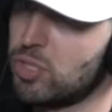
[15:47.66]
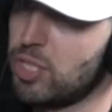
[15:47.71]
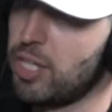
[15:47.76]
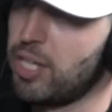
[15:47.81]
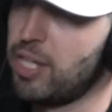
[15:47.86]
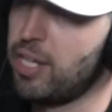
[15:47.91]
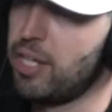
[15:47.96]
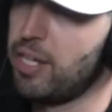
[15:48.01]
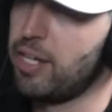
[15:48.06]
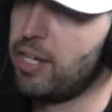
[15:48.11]

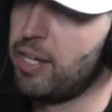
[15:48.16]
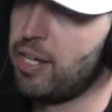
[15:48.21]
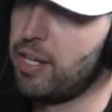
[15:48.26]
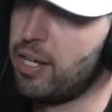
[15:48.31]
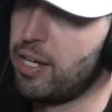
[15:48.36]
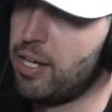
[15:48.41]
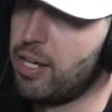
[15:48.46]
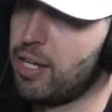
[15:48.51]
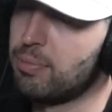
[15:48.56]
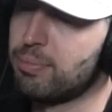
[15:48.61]

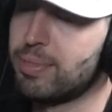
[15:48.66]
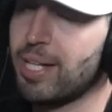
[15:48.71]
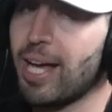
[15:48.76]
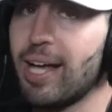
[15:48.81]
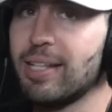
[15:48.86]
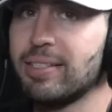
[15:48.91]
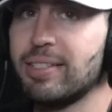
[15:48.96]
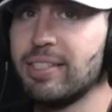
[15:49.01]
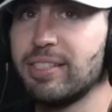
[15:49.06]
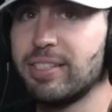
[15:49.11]
Damn.
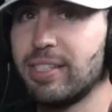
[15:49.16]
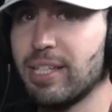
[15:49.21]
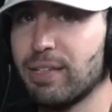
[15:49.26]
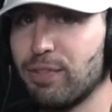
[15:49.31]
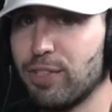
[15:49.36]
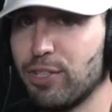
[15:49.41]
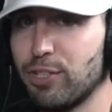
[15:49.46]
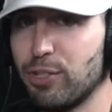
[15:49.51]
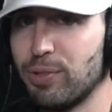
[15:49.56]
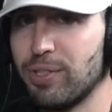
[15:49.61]
Guys, he's
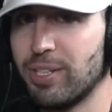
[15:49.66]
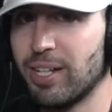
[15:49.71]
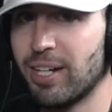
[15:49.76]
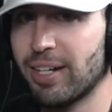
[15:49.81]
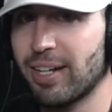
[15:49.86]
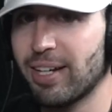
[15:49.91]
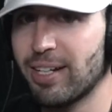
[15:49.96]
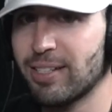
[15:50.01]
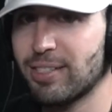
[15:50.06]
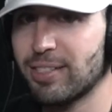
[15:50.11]
giving you
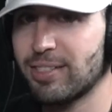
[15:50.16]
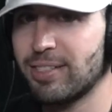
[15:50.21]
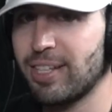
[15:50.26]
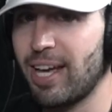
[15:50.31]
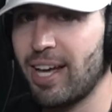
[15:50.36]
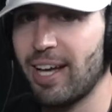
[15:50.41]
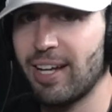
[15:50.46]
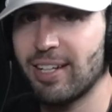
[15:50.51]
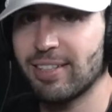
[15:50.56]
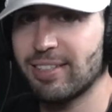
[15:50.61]
nuggets
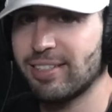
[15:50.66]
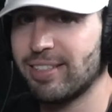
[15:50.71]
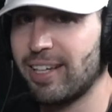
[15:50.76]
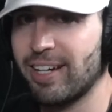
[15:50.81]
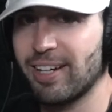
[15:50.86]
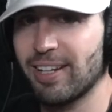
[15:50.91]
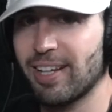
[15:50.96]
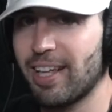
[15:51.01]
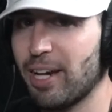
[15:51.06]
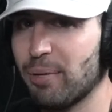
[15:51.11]
that
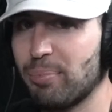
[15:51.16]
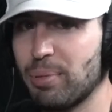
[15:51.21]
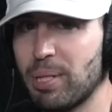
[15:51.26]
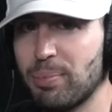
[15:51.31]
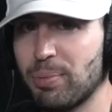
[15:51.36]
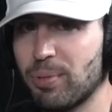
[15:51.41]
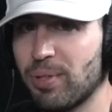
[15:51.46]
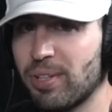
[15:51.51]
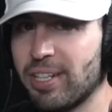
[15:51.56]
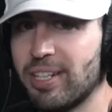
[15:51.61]
not a lot of
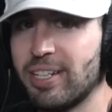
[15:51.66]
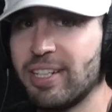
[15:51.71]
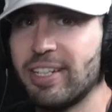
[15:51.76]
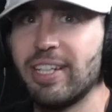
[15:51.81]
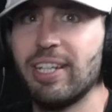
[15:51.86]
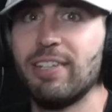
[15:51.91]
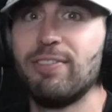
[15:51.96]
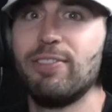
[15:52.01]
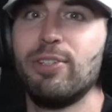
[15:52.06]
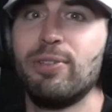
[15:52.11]
people are going to
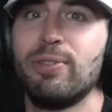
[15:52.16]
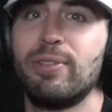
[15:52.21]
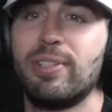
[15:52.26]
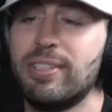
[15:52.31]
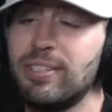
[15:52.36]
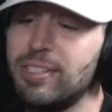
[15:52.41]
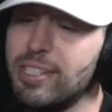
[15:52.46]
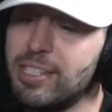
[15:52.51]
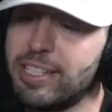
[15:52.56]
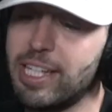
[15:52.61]
give you
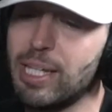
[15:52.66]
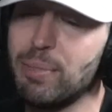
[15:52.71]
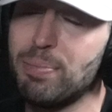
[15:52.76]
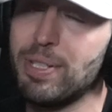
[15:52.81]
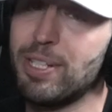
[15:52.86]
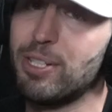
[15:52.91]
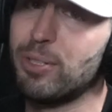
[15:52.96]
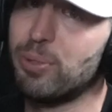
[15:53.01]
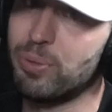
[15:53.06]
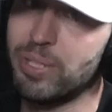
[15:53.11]
because he's
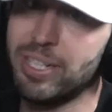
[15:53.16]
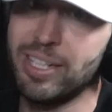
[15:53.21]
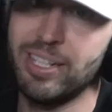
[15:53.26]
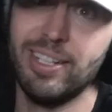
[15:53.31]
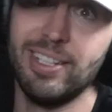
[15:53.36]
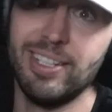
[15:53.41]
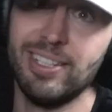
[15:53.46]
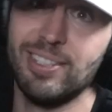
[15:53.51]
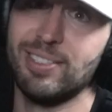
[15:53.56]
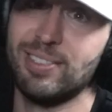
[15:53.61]
keeping it
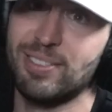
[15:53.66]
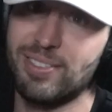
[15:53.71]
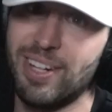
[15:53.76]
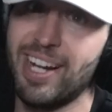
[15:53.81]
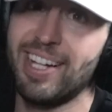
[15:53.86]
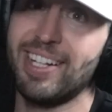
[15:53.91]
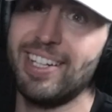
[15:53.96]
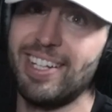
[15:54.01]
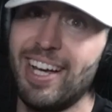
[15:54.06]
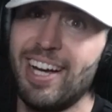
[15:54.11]
real
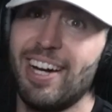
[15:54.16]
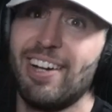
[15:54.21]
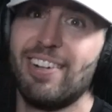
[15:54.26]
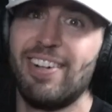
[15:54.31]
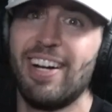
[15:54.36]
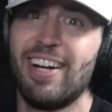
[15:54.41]
right now,